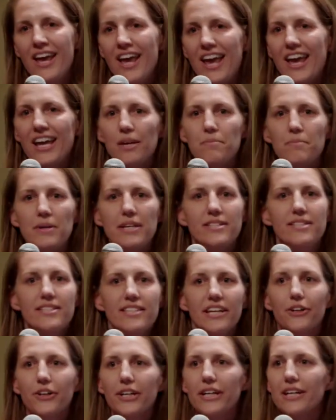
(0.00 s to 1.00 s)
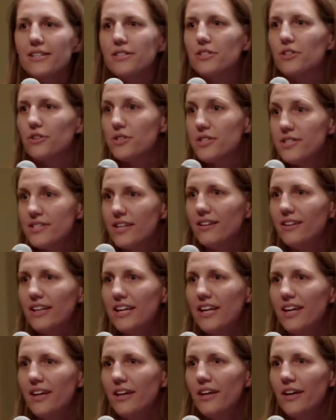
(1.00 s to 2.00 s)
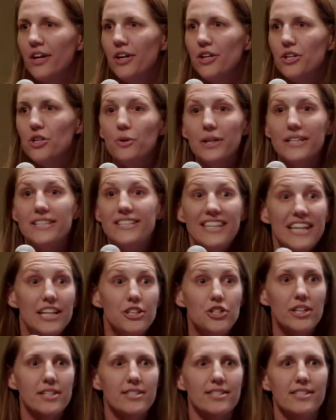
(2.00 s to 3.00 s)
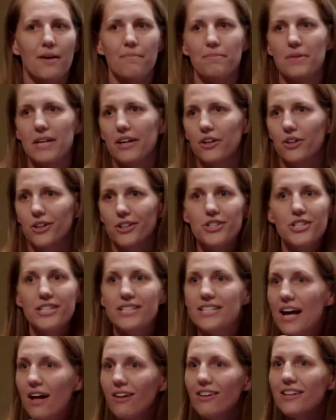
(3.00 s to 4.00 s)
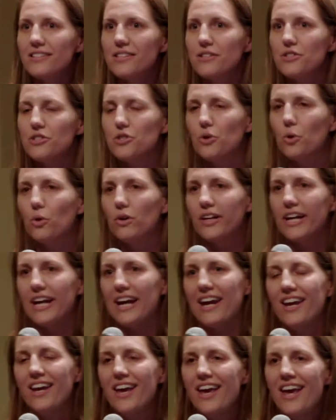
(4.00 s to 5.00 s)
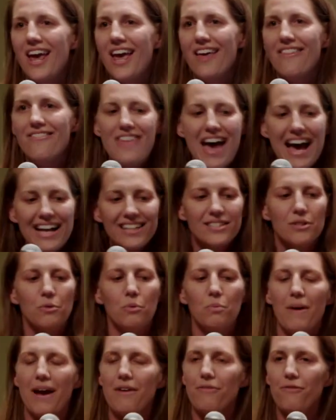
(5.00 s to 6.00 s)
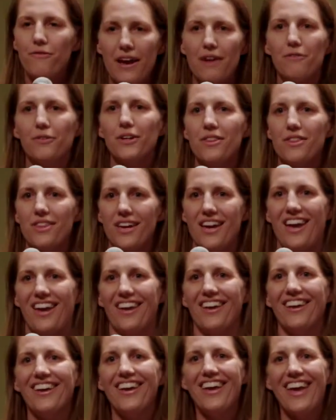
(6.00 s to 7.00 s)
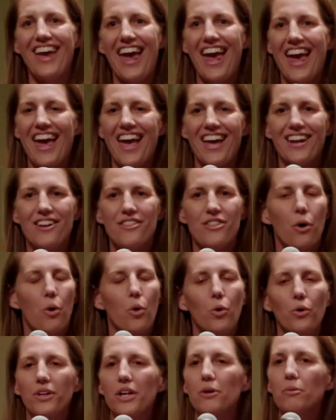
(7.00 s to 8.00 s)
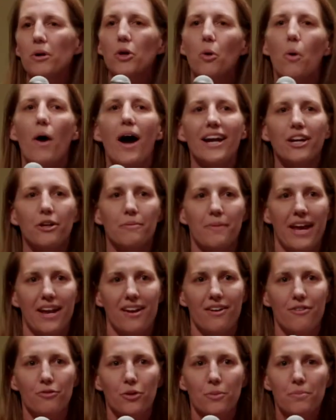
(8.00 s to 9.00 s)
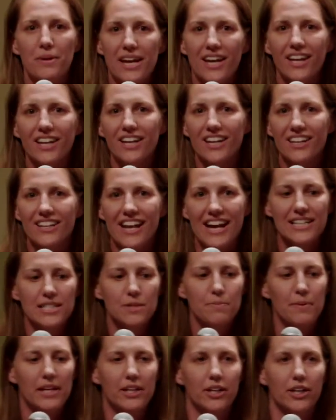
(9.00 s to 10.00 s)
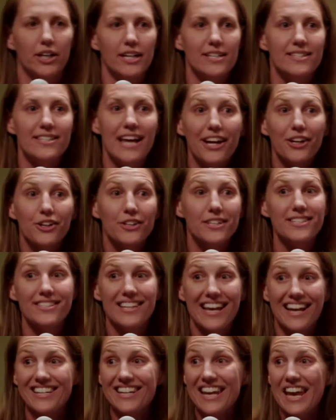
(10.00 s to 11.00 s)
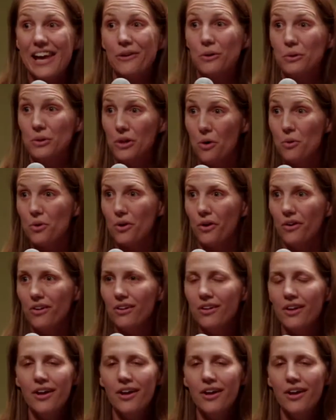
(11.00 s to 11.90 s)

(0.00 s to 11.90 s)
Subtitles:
It can be serious or silly. You can teach us something or just tell us a story. That's my favorite thing. And the only requirement for being an Ignite speaker is that you're a San Diego local.